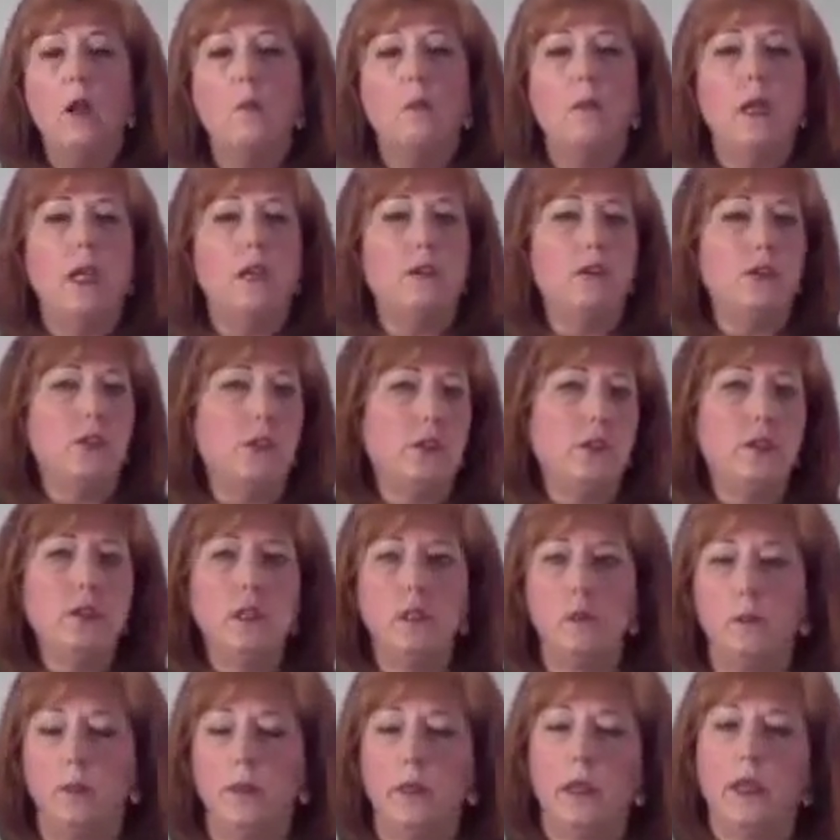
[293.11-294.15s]
make sure
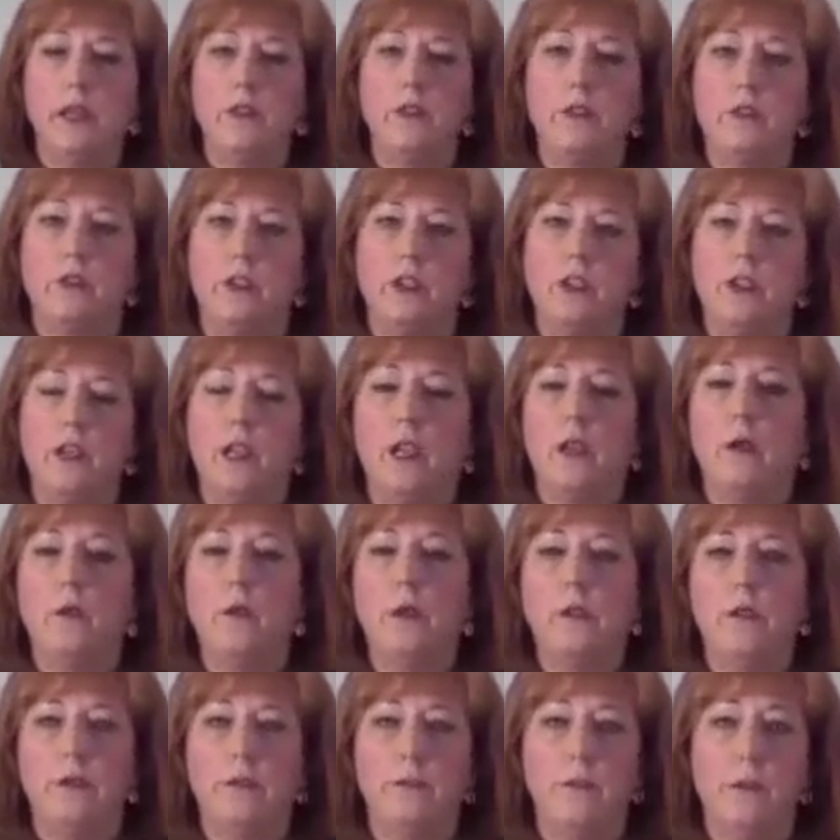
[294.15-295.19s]
you blend your shake
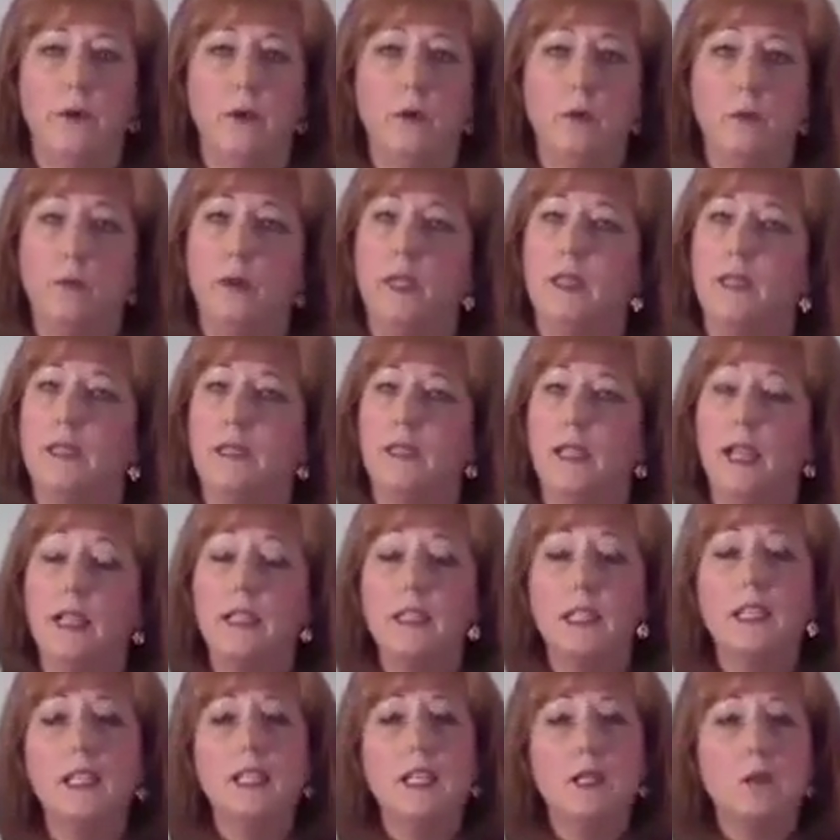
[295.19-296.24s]
with fruit because
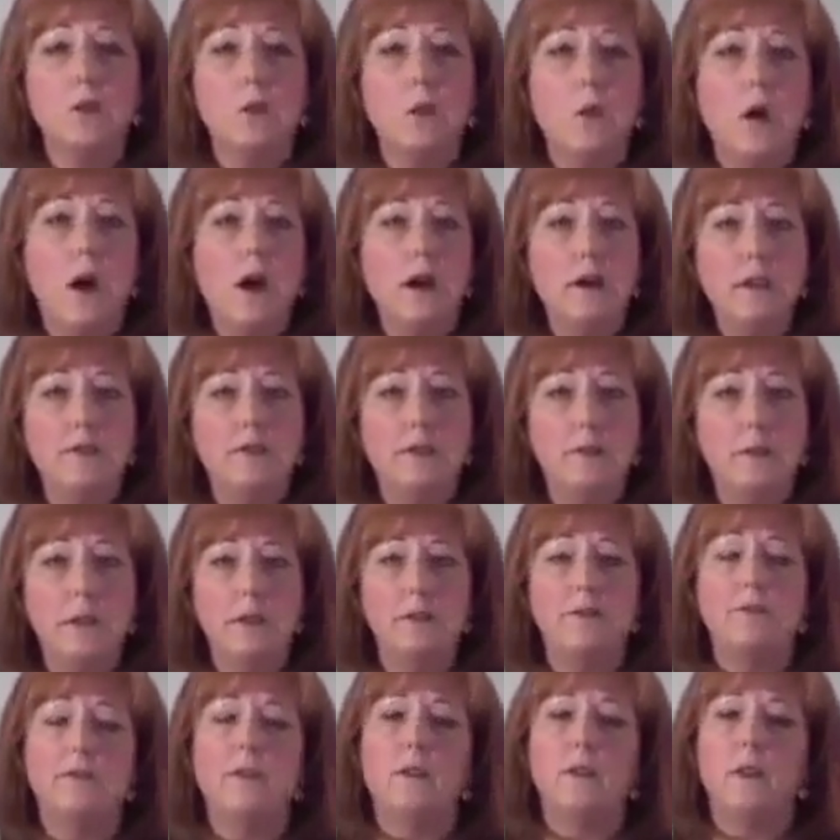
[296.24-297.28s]
that's going to get water from
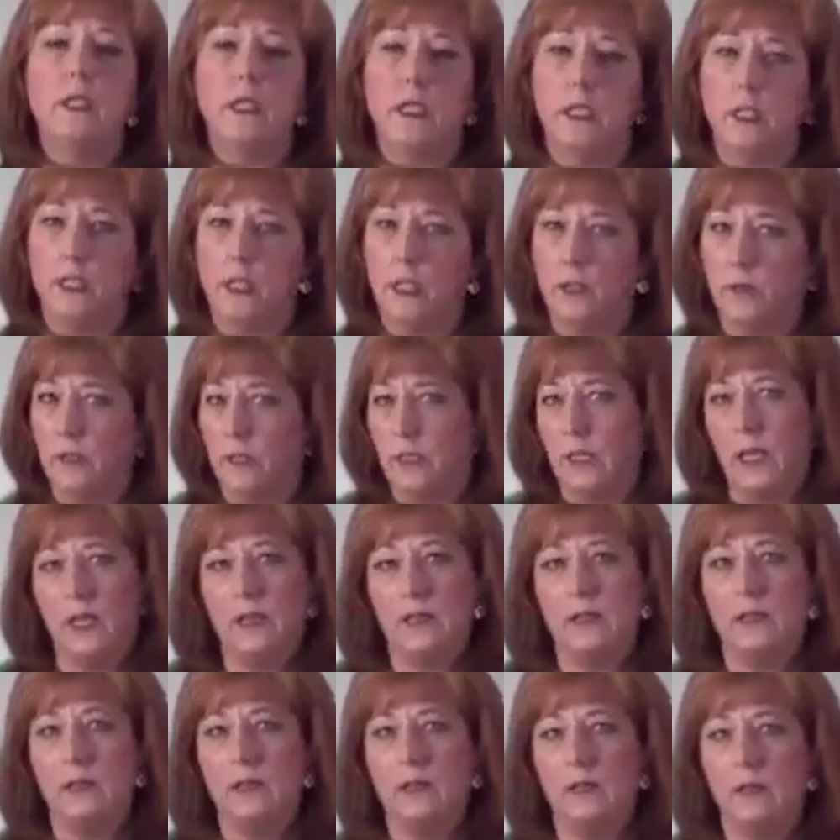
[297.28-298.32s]
the fruit into your
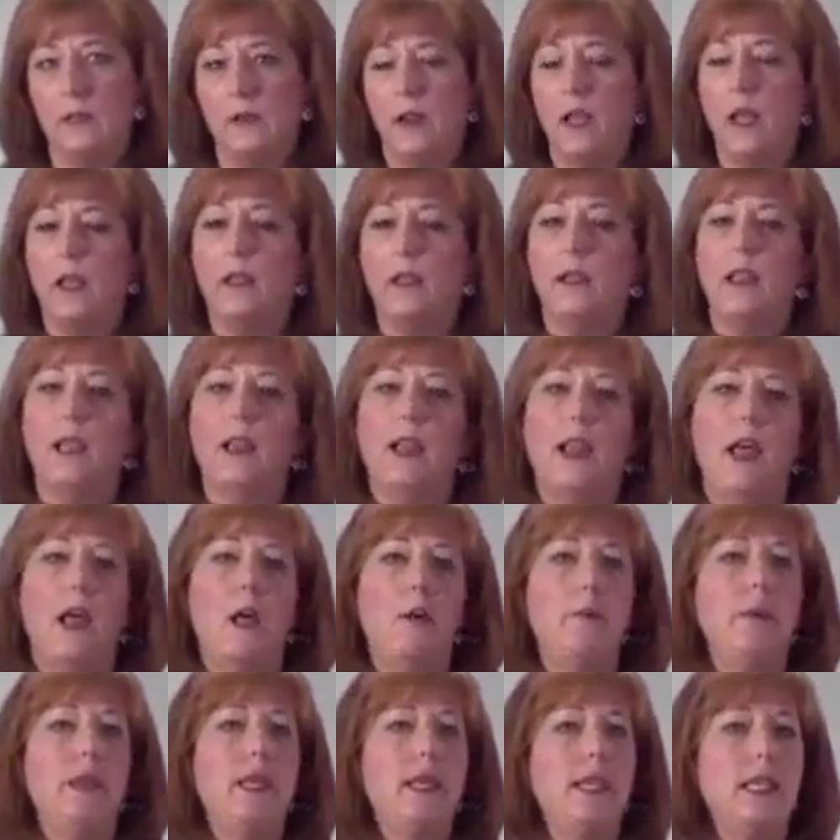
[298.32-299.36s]
intestinal tract and
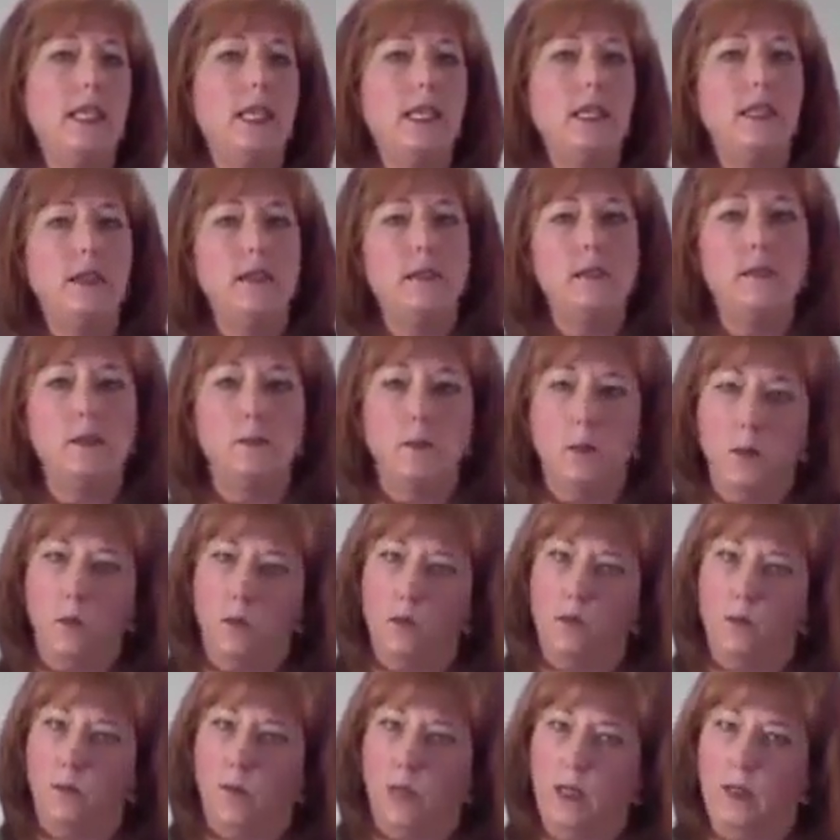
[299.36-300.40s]
help ease
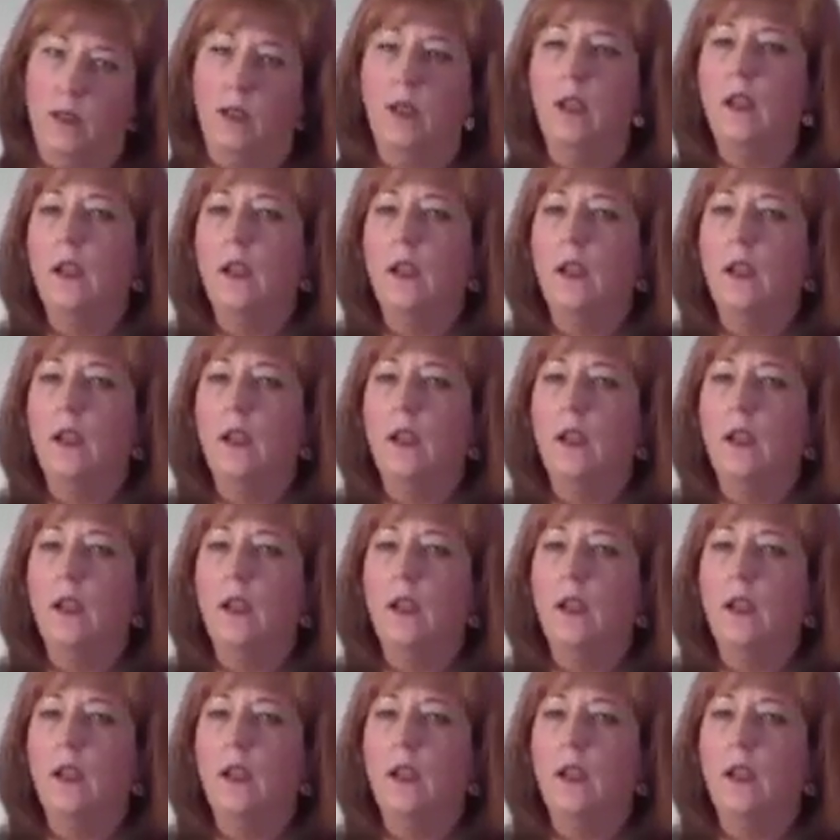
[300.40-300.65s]
movement.